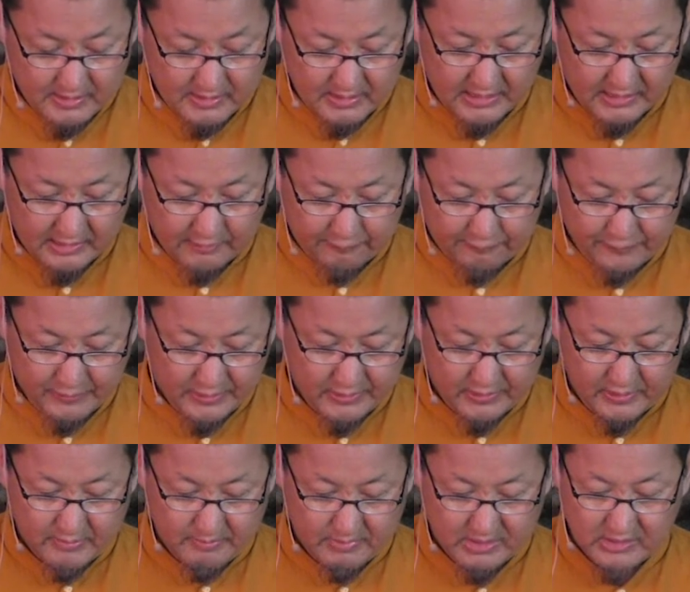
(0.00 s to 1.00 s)
Like
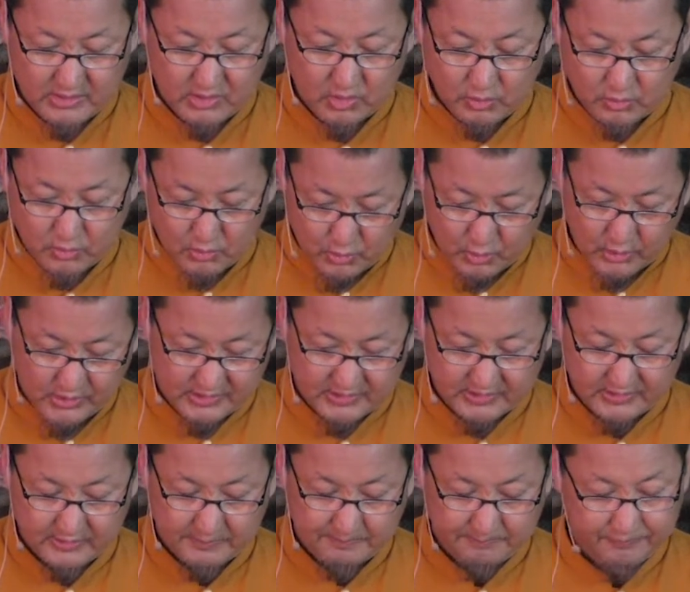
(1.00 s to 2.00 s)
faith means you
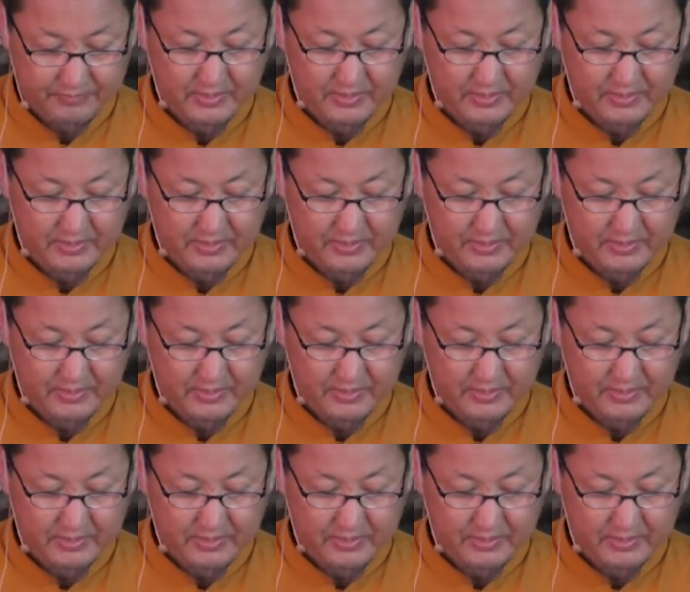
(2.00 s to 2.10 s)
trust.